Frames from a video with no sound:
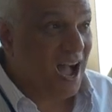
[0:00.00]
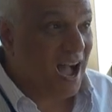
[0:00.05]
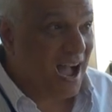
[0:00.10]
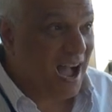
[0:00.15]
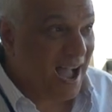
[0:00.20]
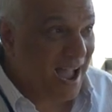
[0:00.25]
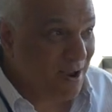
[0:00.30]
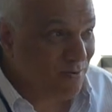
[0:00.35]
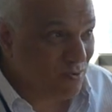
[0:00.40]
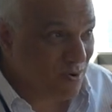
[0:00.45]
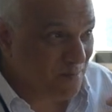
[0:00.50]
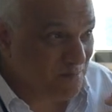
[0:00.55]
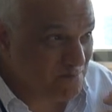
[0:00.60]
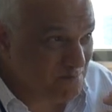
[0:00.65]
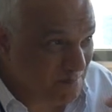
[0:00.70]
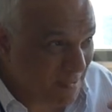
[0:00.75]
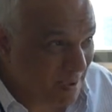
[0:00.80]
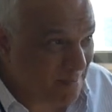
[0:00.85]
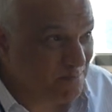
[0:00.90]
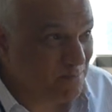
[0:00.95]
I
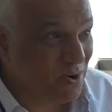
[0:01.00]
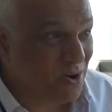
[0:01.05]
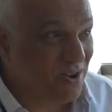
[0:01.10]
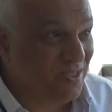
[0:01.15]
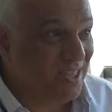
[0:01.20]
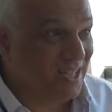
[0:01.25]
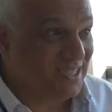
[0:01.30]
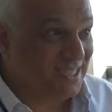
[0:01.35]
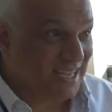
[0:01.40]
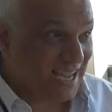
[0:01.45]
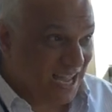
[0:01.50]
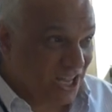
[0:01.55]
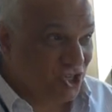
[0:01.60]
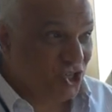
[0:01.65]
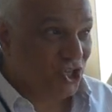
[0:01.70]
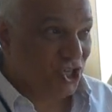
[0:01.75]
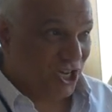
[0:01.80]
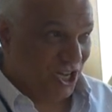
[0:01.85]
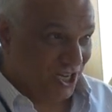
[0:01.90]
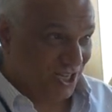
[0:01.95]
remember the
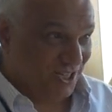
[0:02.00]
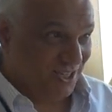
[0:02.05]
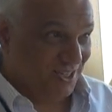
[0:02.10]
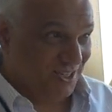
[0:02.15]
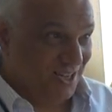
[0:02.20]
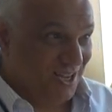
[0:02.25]
tension.